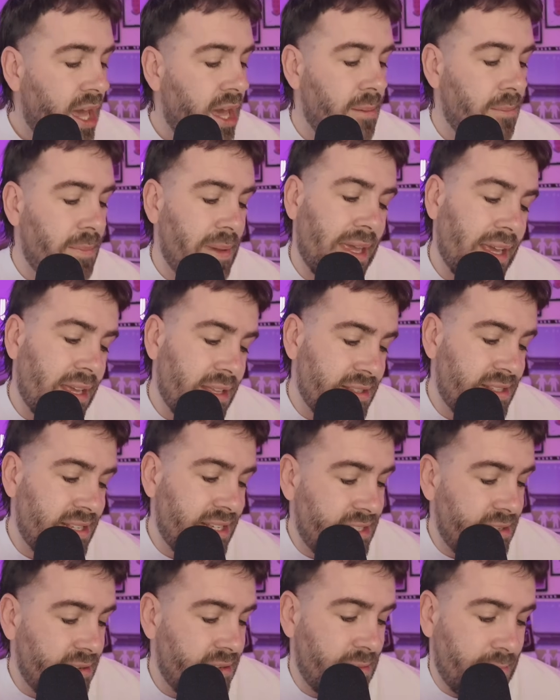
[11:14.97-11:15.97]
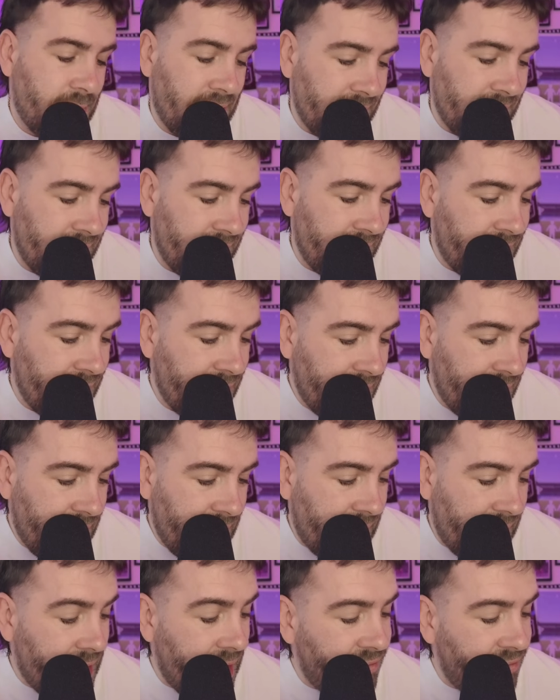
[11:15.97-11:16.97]
being consistent, demanding,
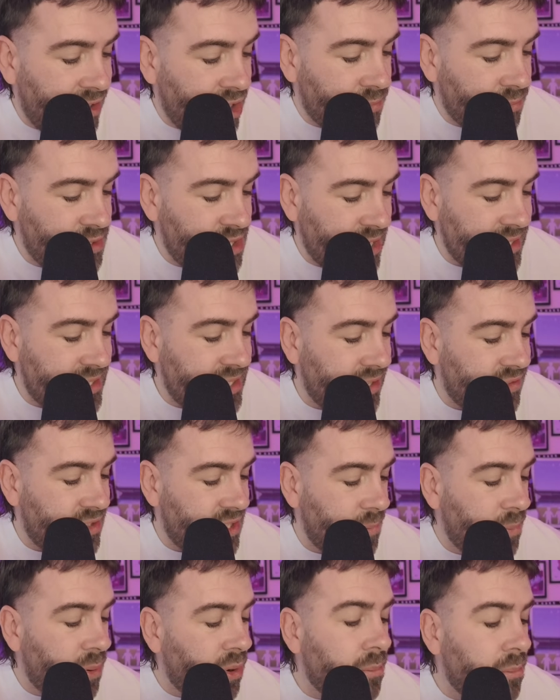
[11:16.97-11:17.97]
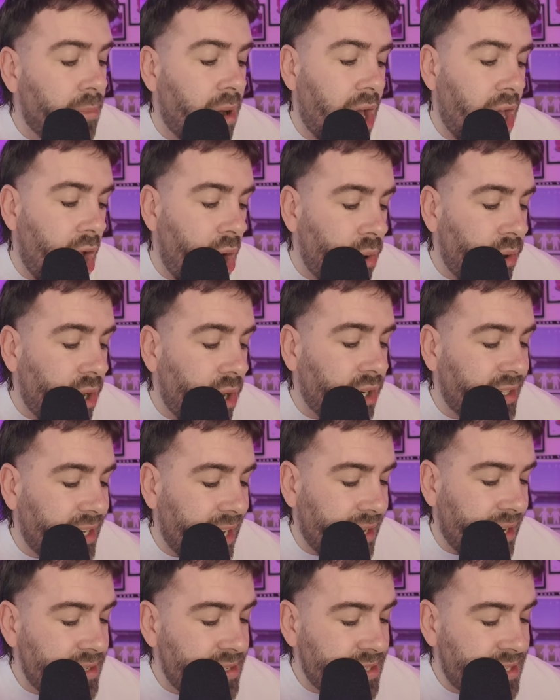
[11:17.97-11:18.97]
and having objectives. And he put my own
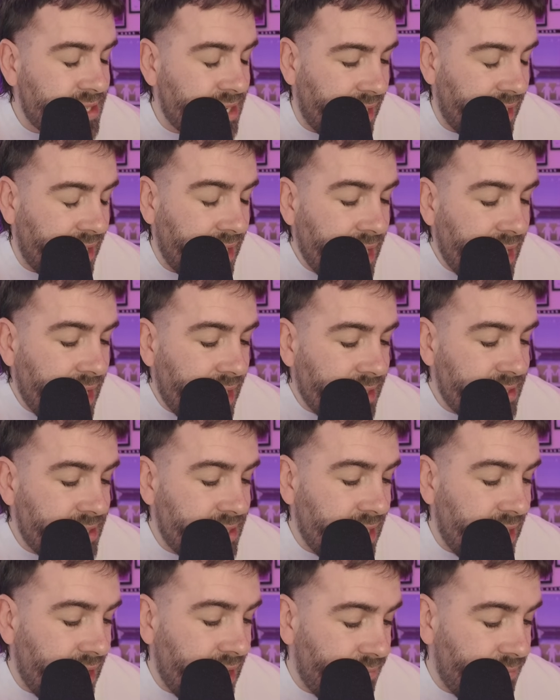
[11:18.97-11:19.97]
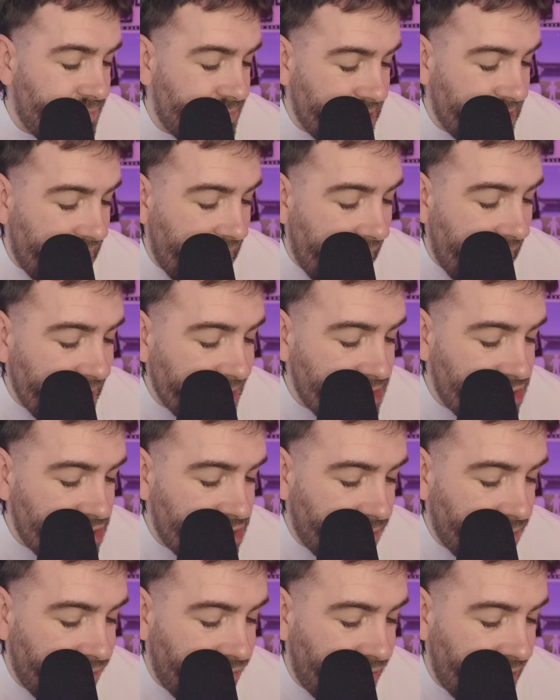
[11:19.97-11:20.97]
identity to add
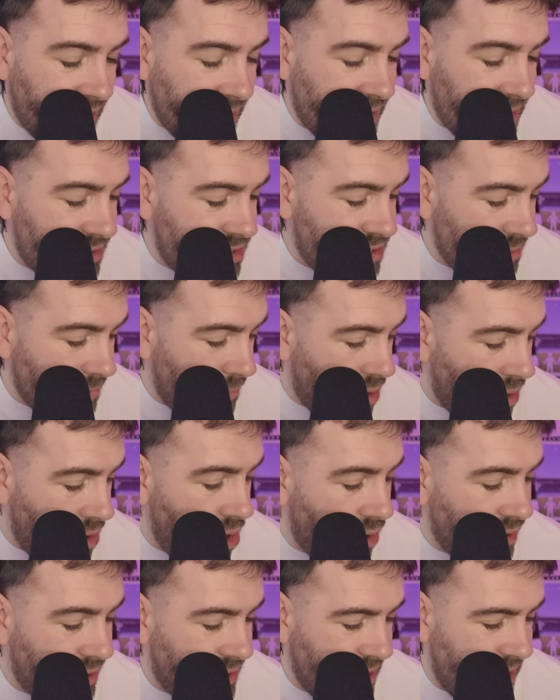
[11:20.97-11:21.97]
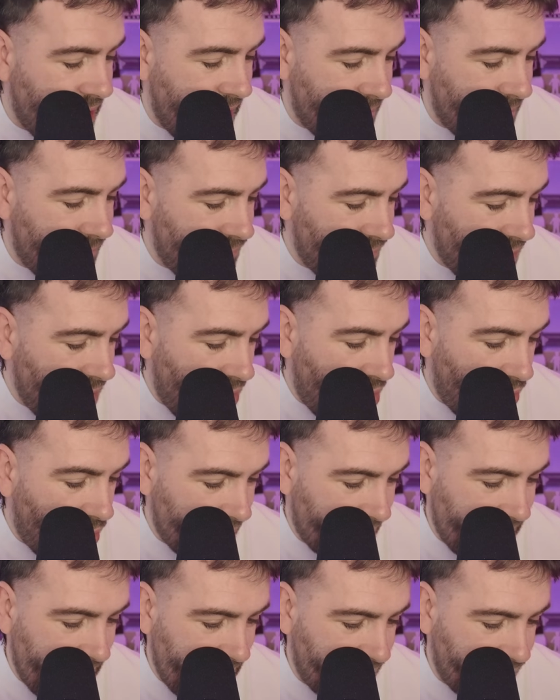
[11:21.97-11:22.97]
something to my idea I
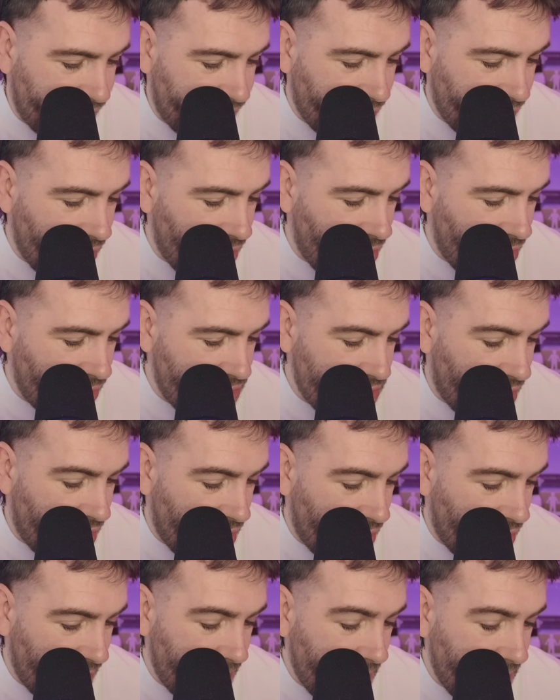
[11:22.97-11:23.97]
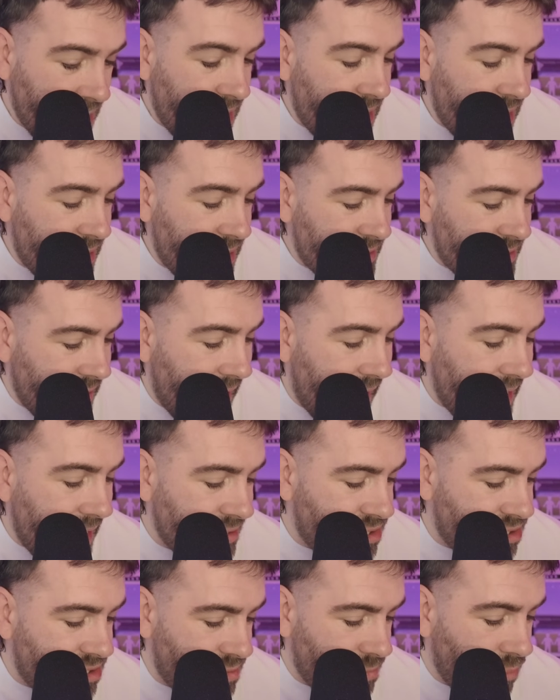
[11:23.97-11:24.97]
keep for a long time, to add
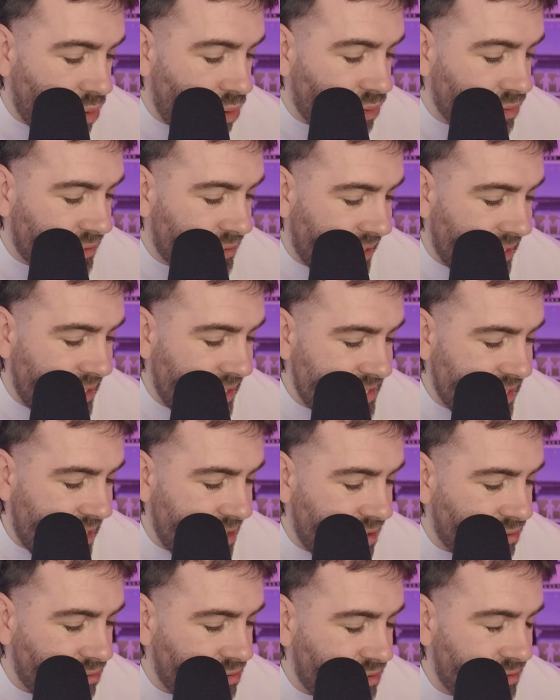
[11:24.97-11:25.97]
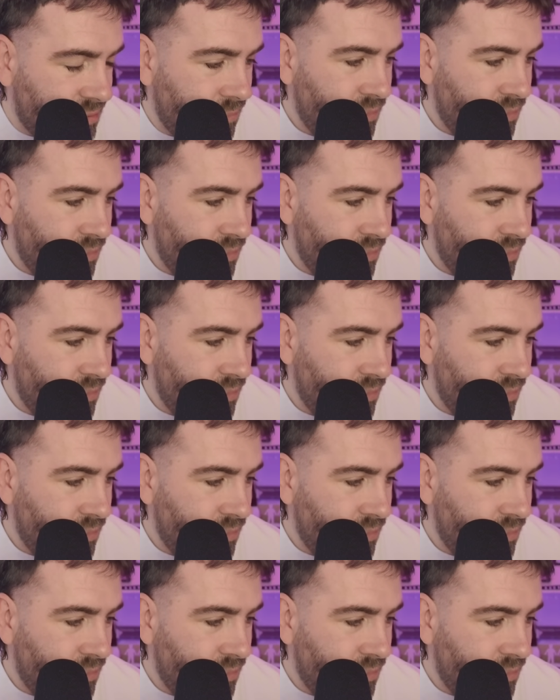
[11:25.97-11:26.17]
small details.